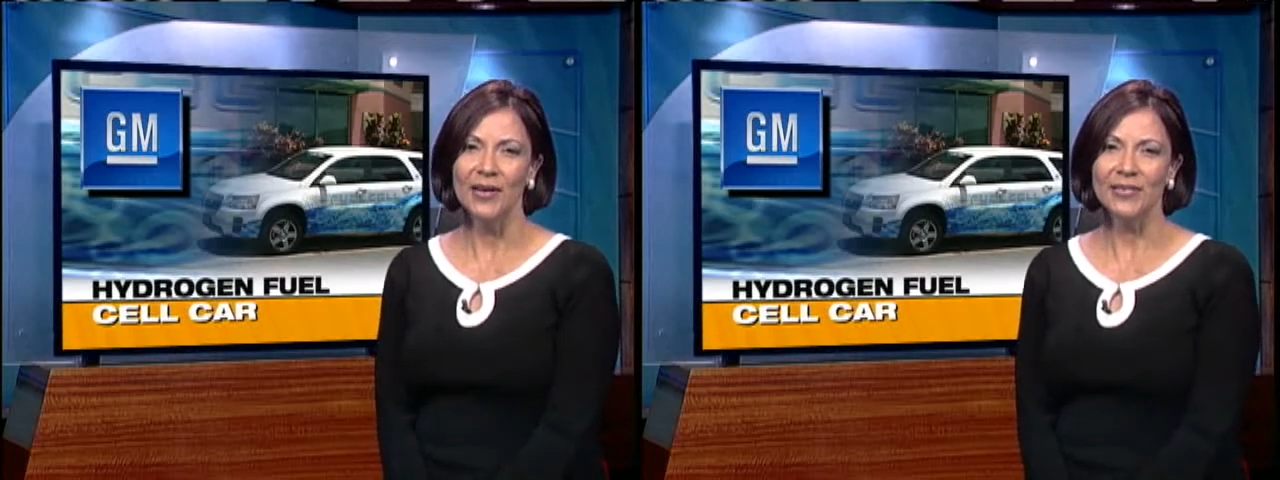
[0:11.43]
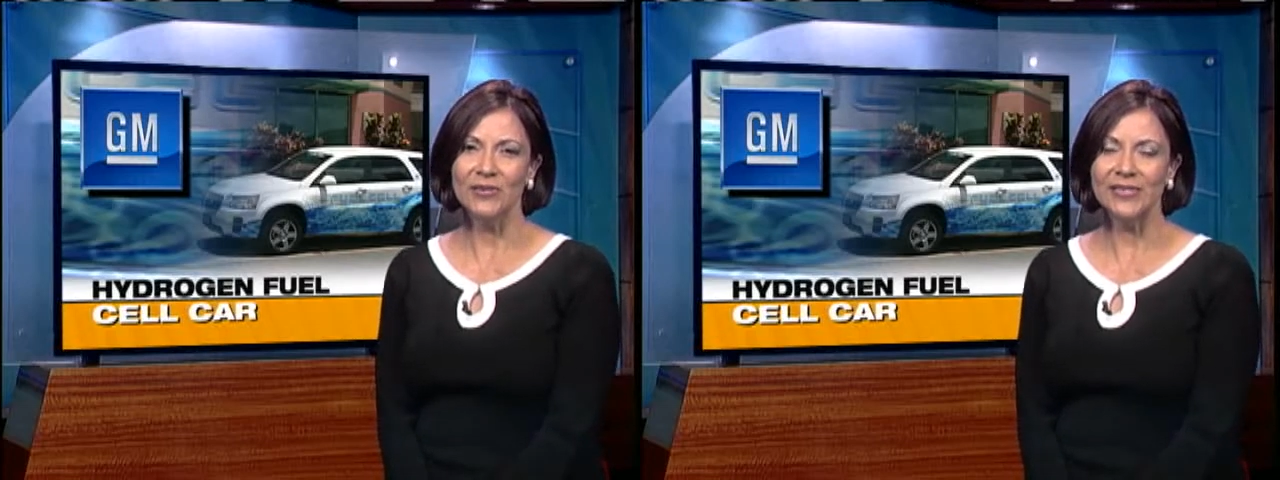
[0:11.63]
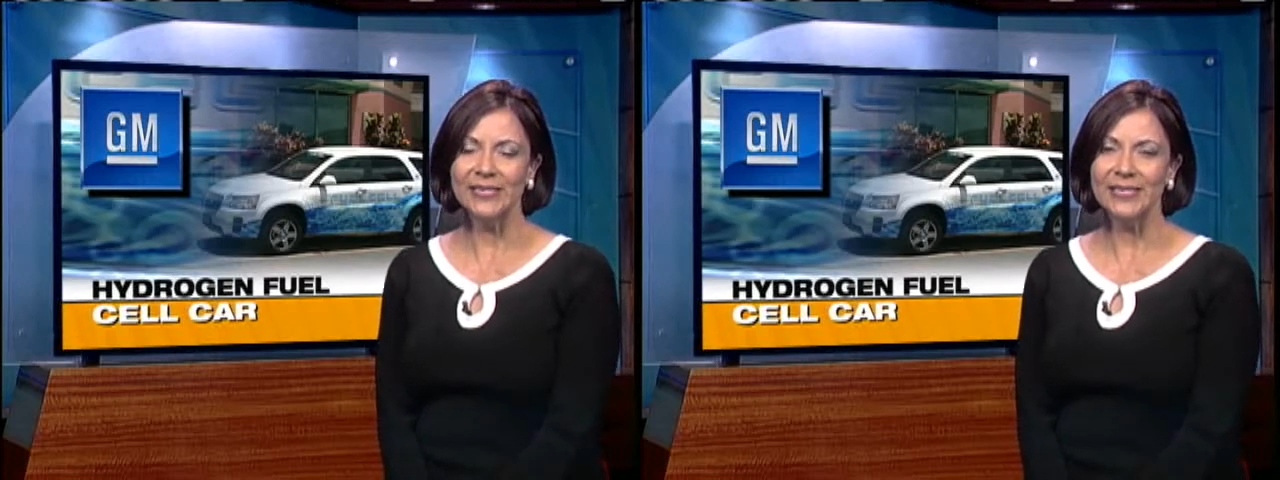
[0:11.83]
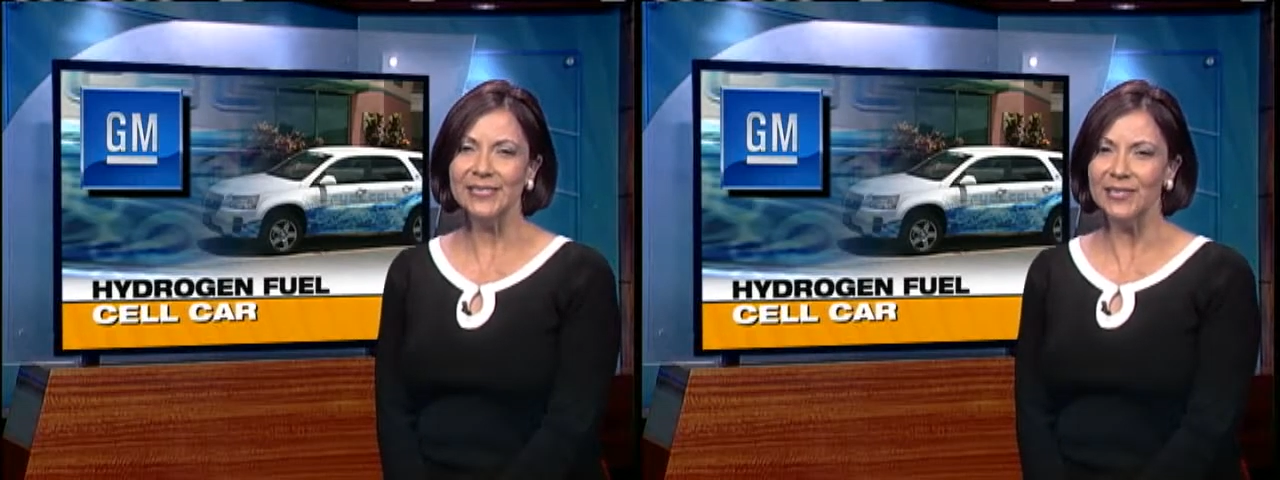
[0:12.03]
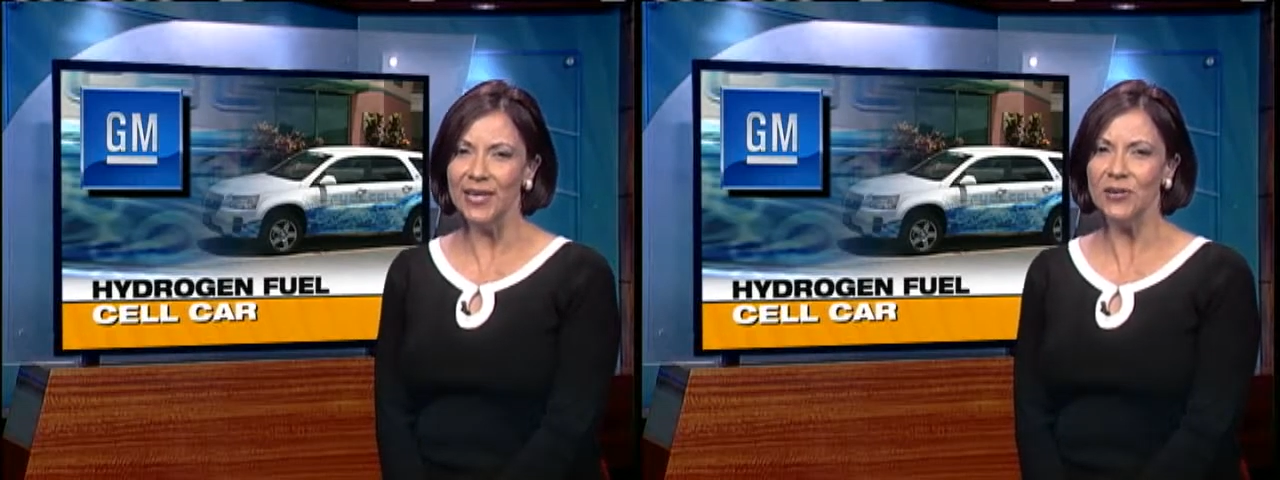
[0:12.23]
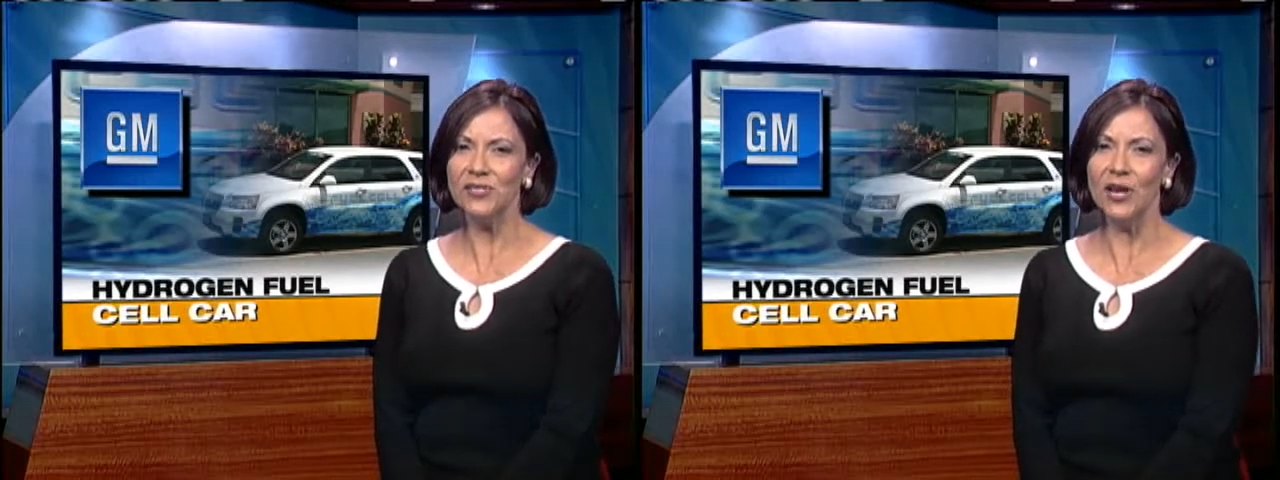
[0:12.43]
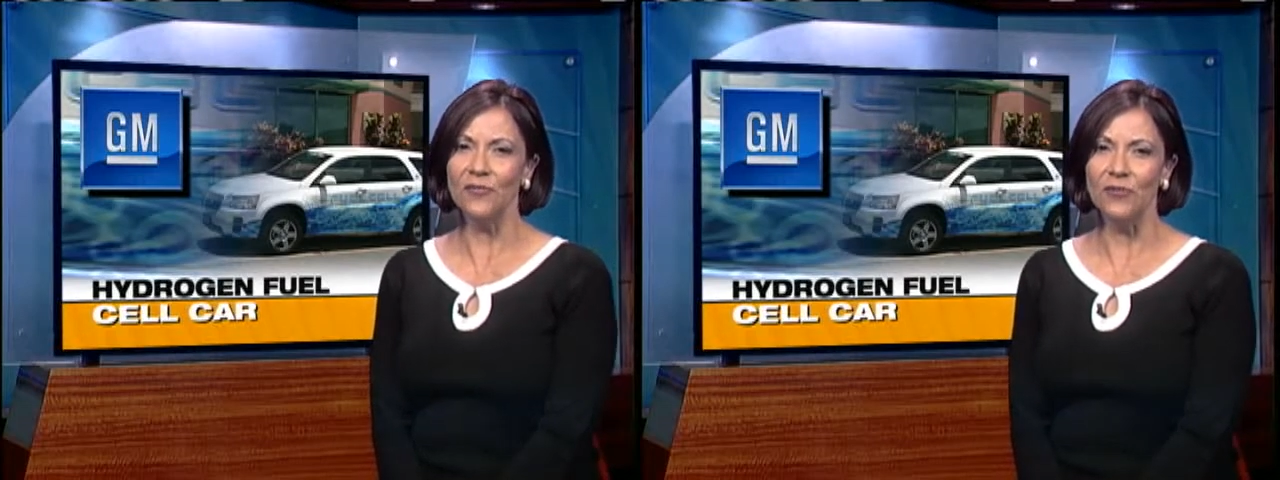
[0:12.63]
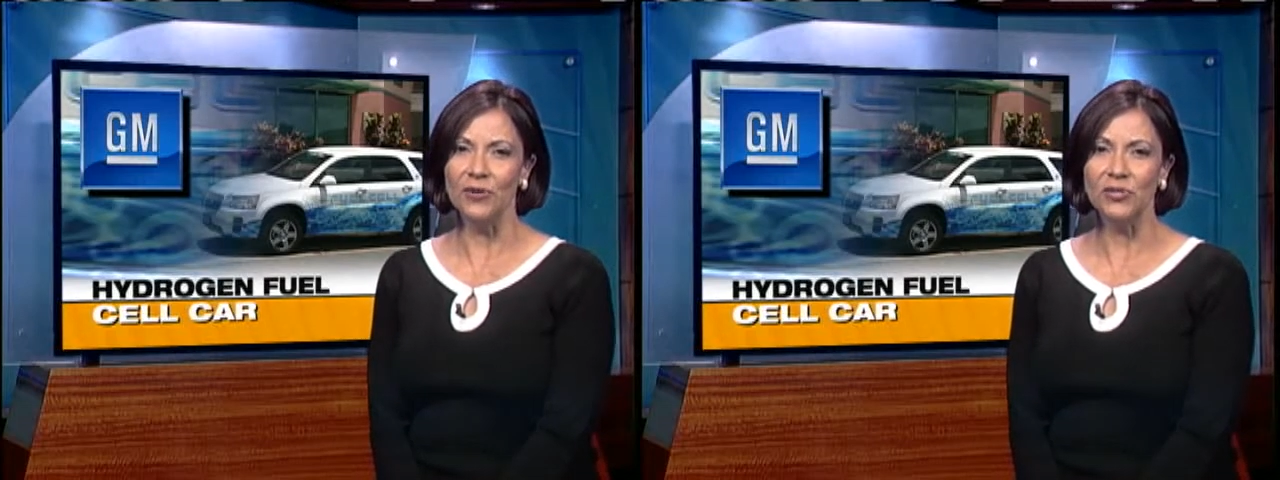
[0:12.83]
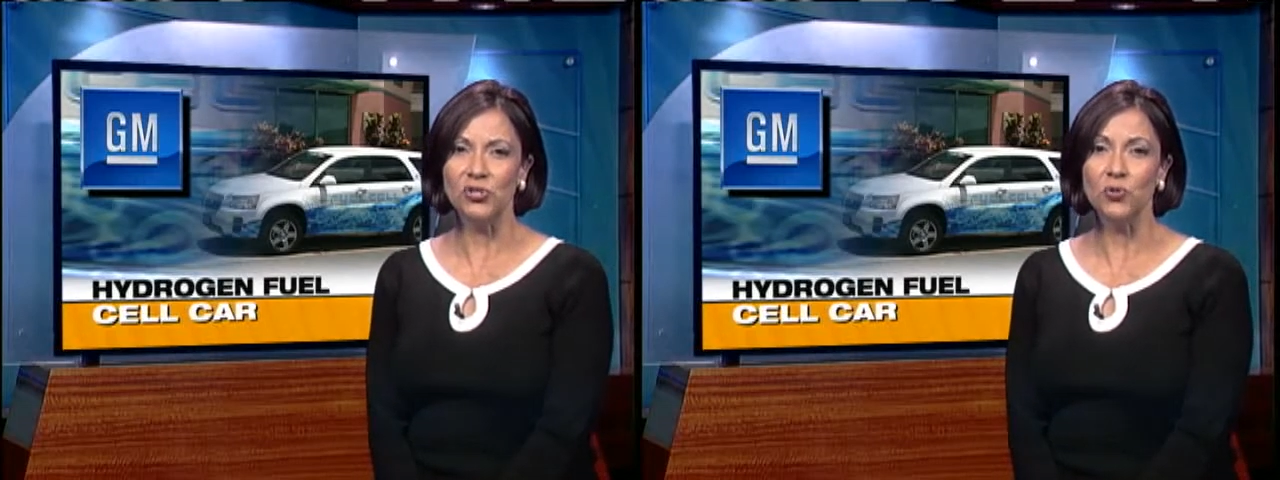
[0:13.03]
tells us this latest effort is